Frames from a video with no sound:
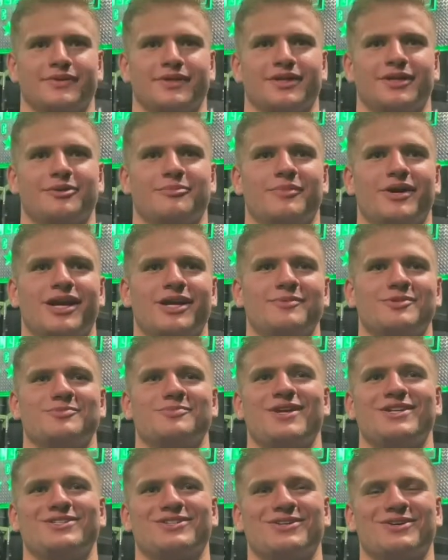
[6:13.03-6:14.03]
My name is
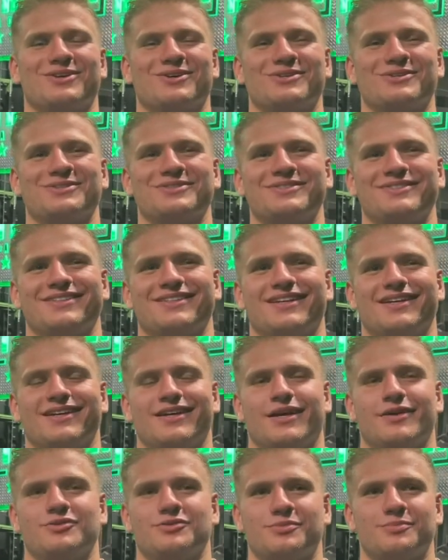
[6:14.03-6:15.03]
Mason Arnold.
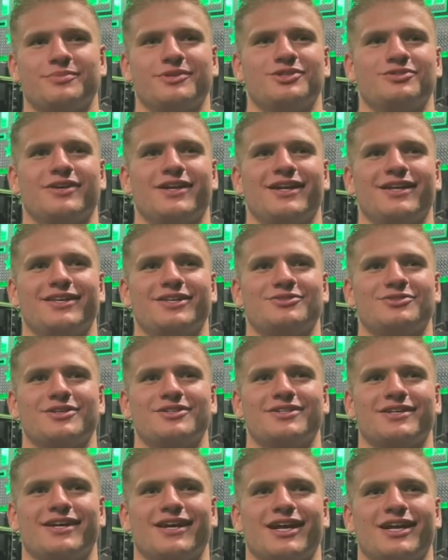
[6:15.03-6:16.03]
I've been training at the Trench
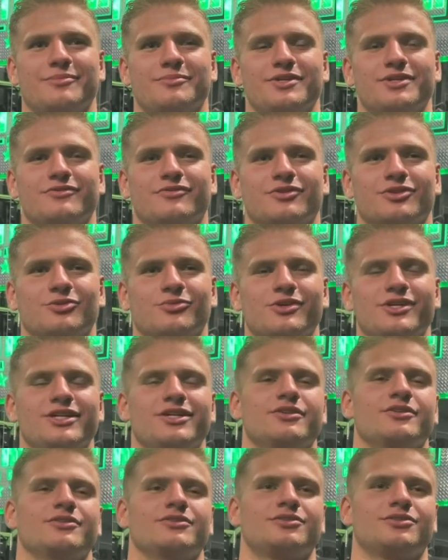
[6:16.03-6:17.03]
Academy for 3
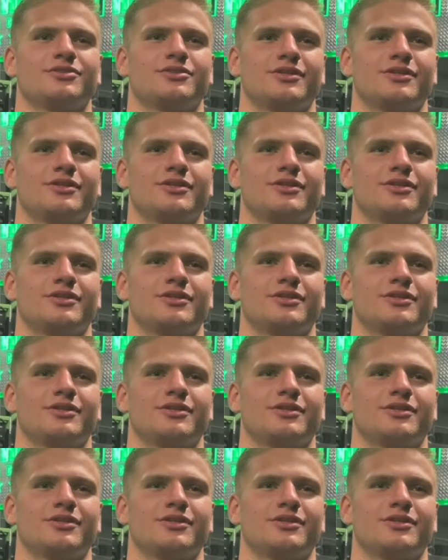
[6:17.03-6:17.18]
years.